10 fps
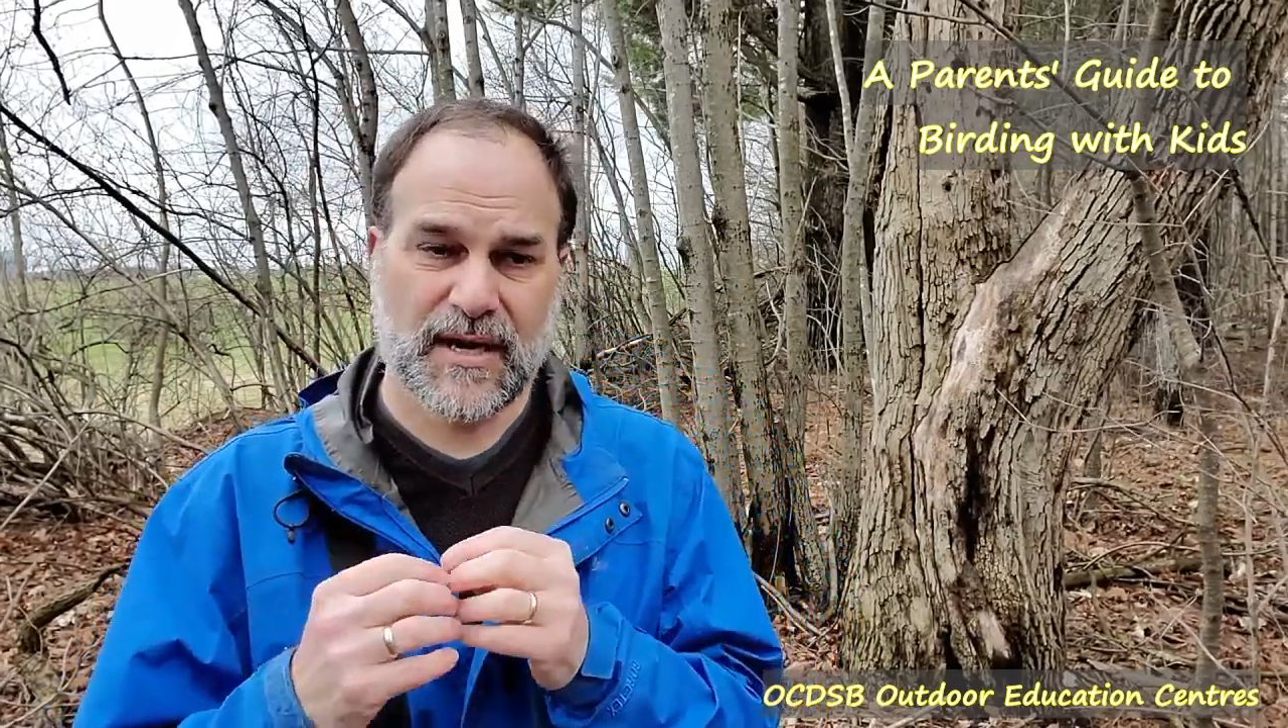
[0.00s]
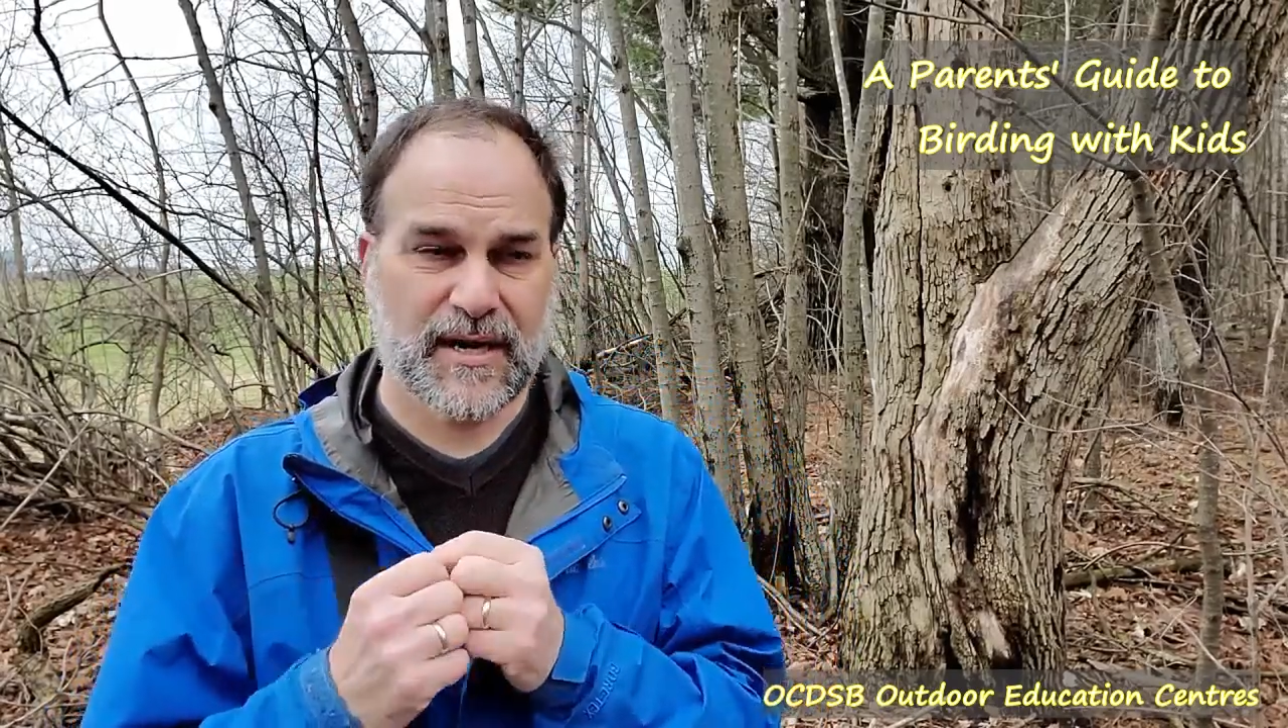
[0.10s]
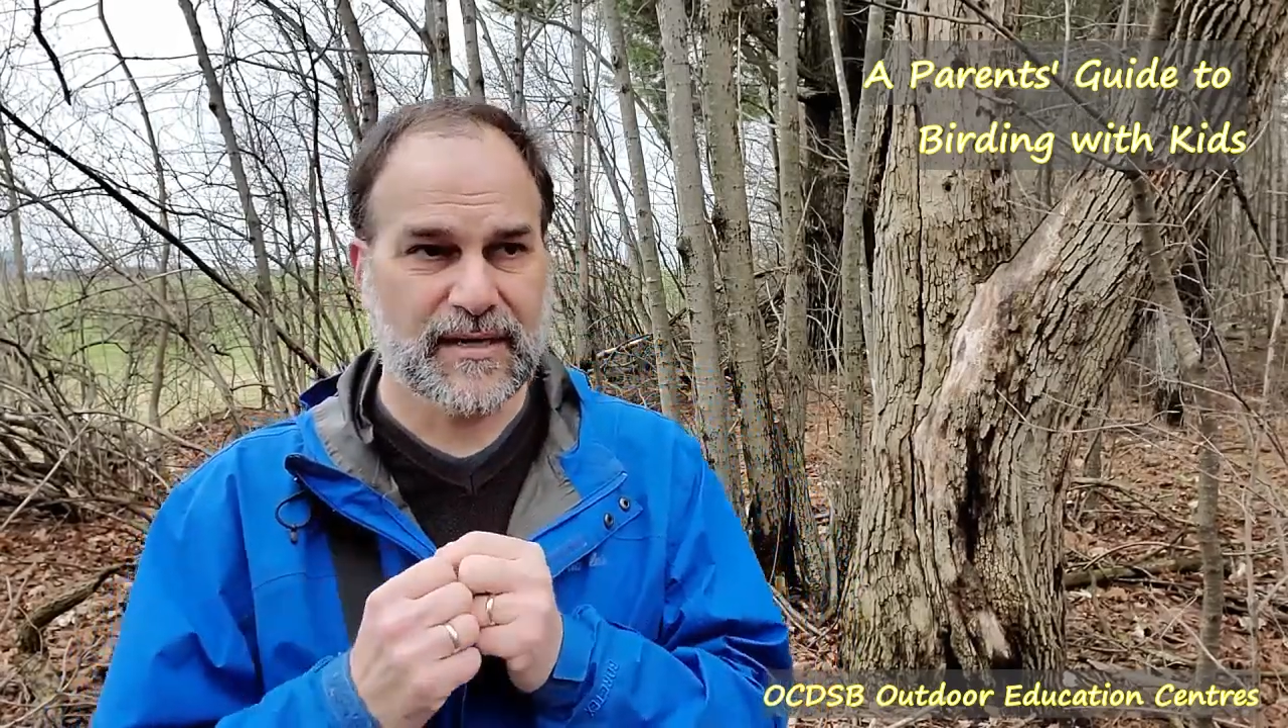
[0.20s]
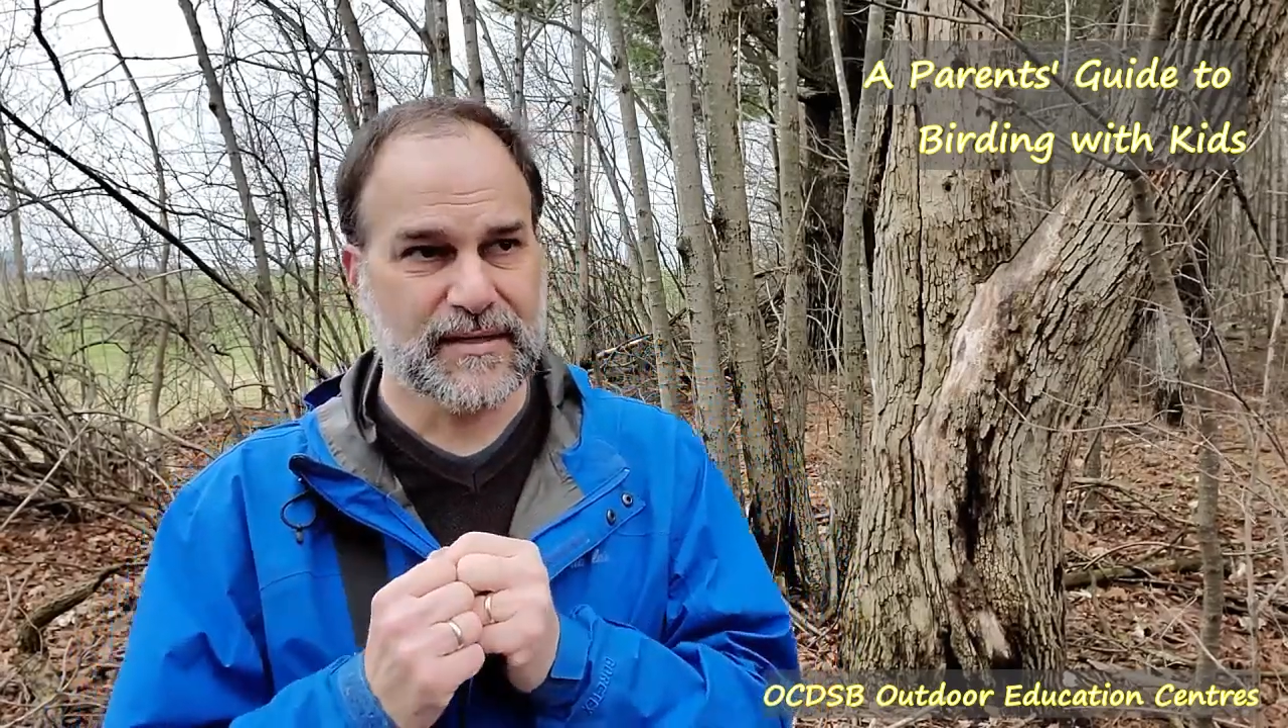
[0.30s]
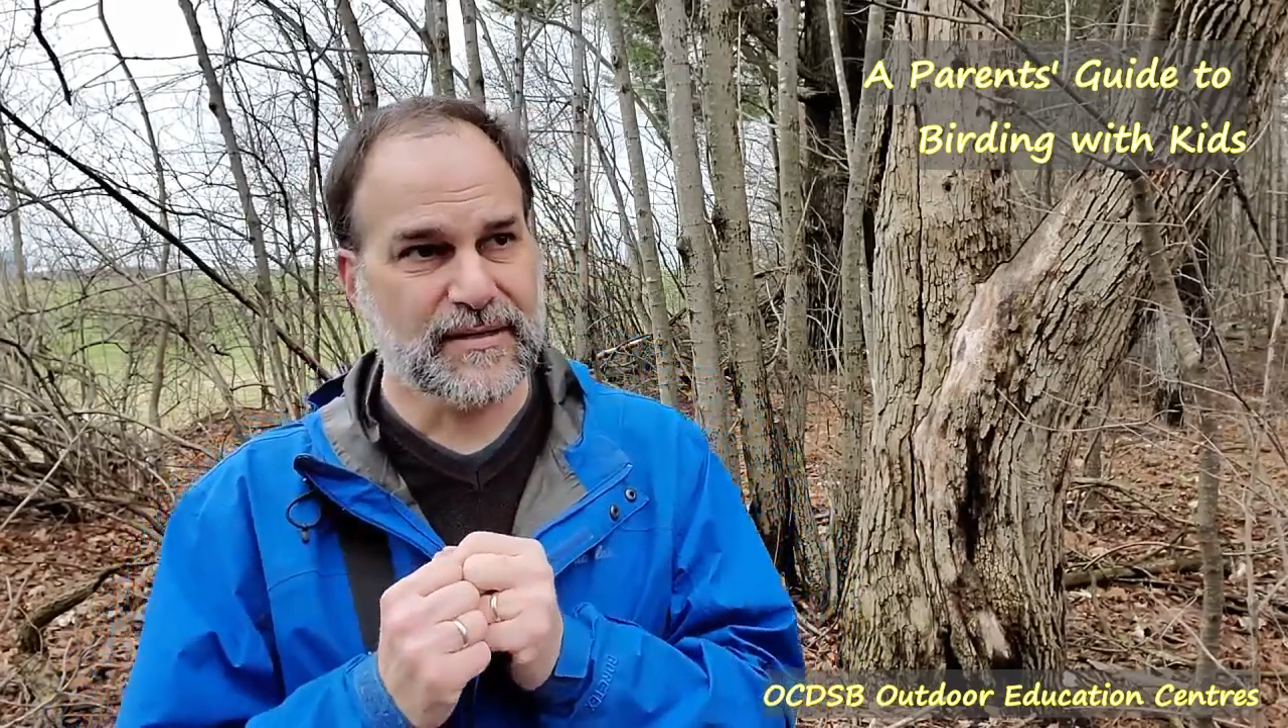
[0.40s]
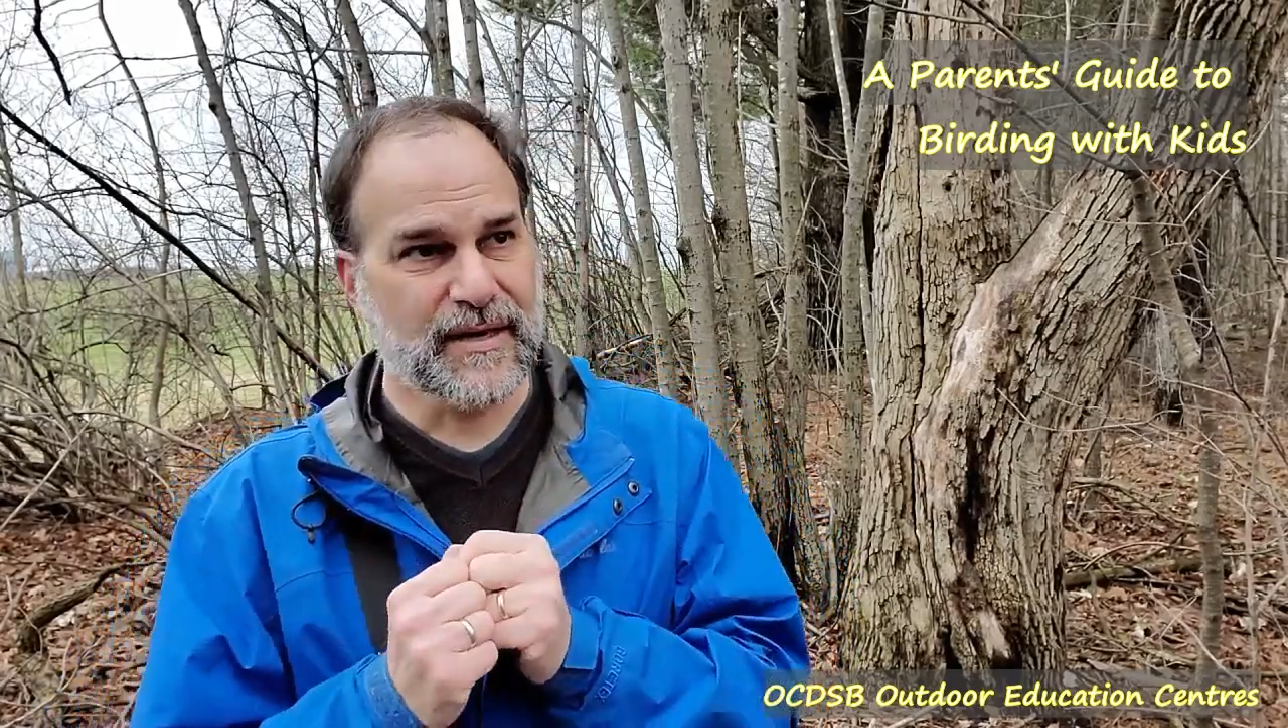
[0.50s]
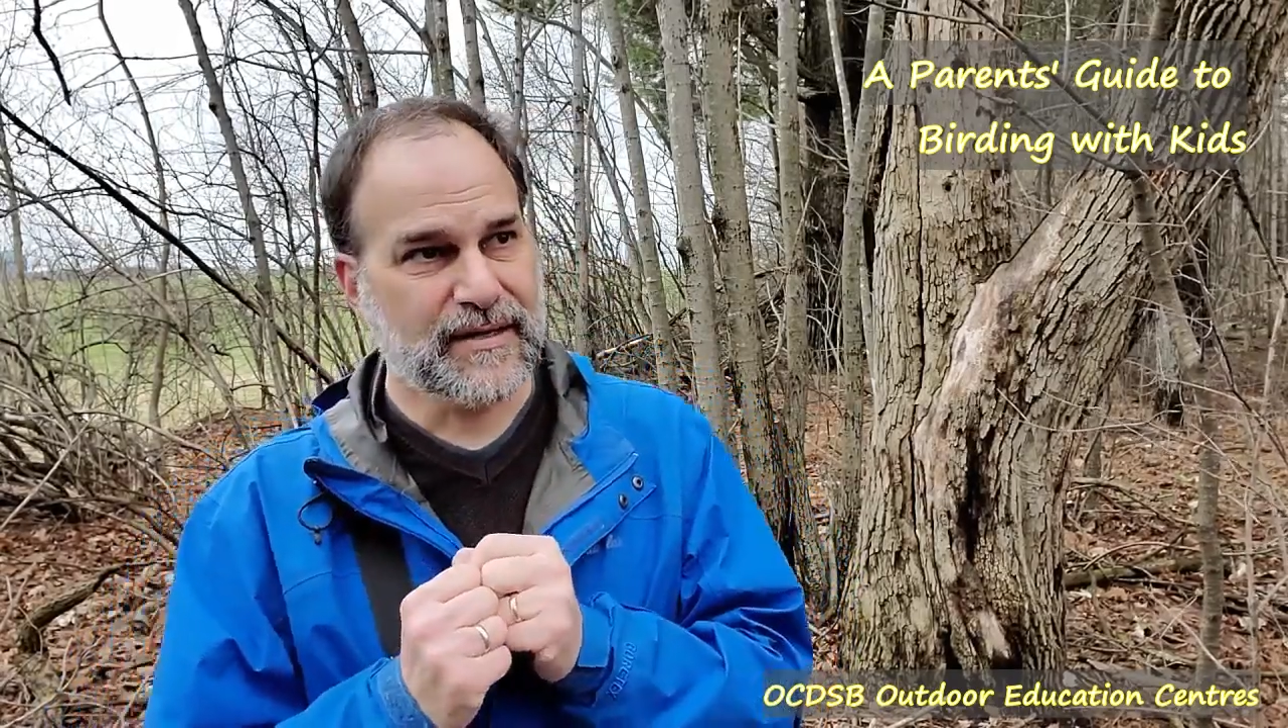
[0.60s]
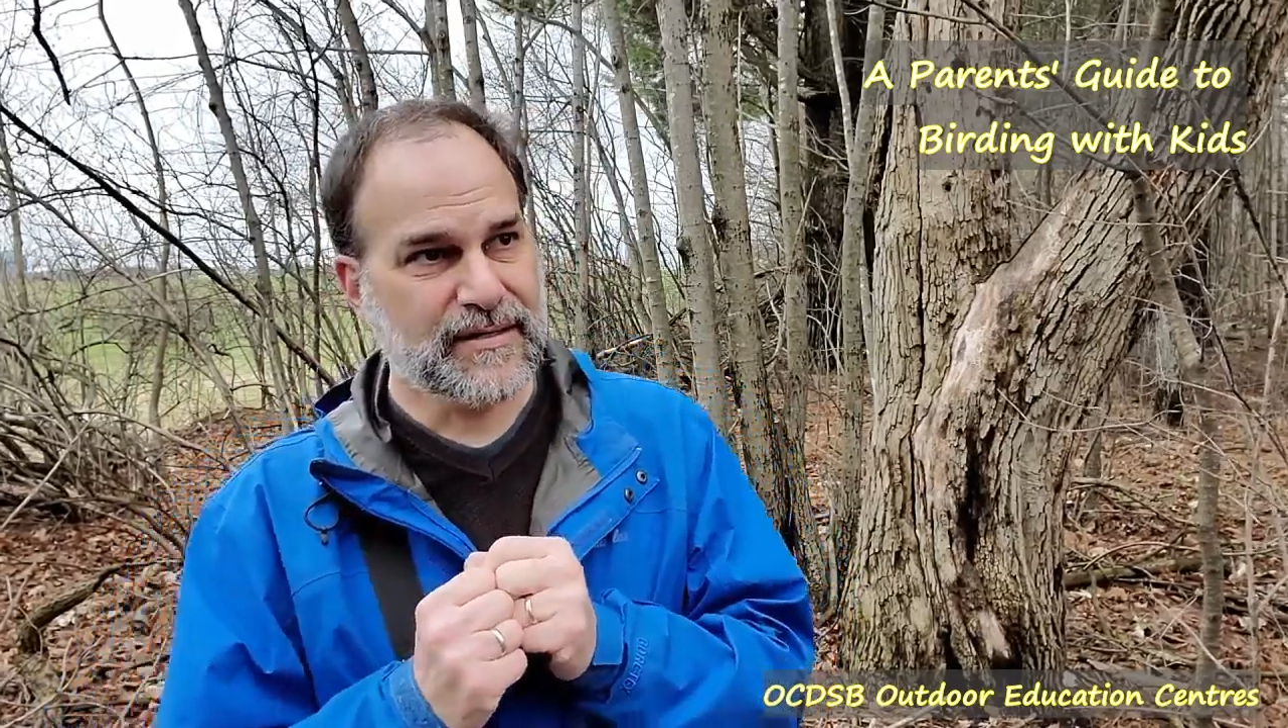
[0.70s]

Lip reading: and